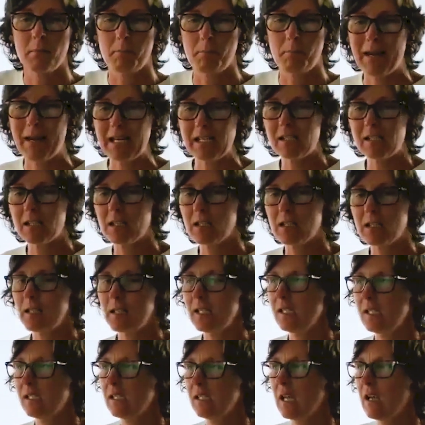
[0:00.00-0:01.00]
basically
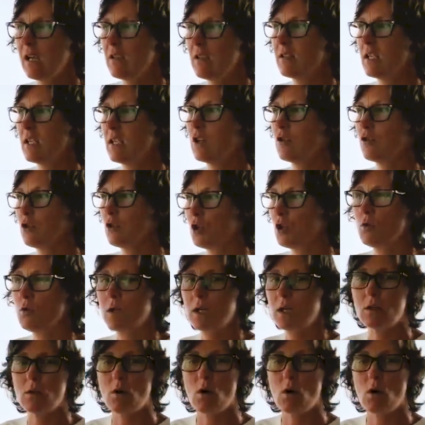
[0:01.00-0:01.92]
says that you can